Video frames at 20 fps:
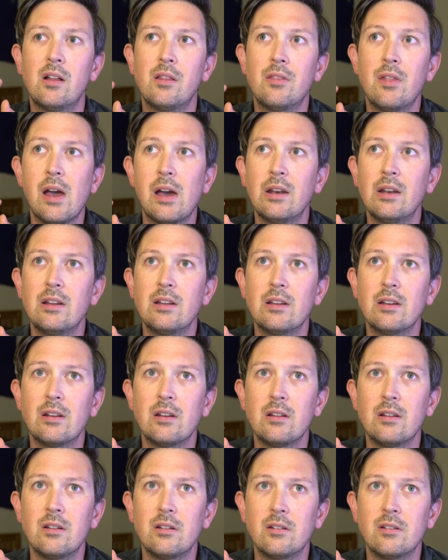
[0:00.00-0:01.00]
that
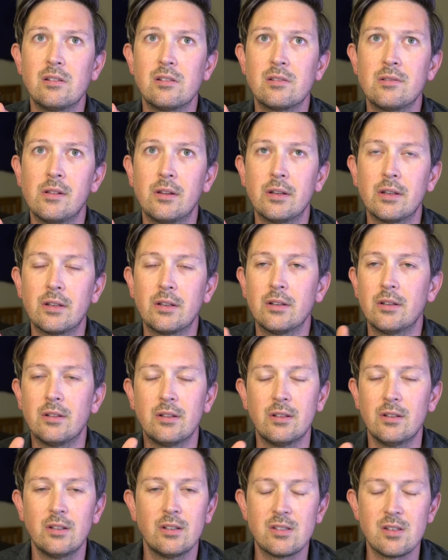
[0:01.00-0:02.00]
it is like
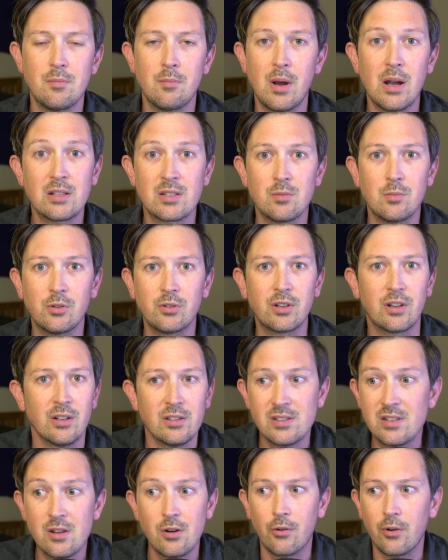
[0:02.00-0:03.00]
it's impossible to
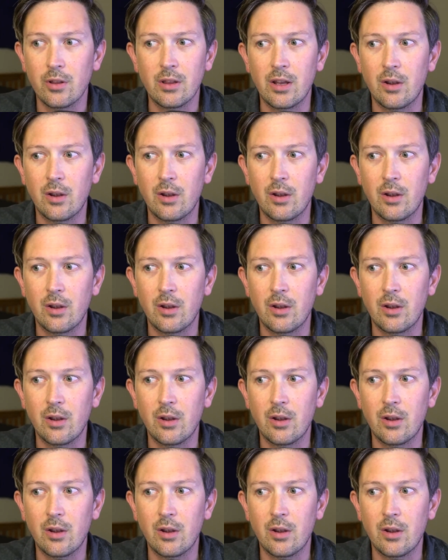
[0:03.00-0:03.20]
consider it.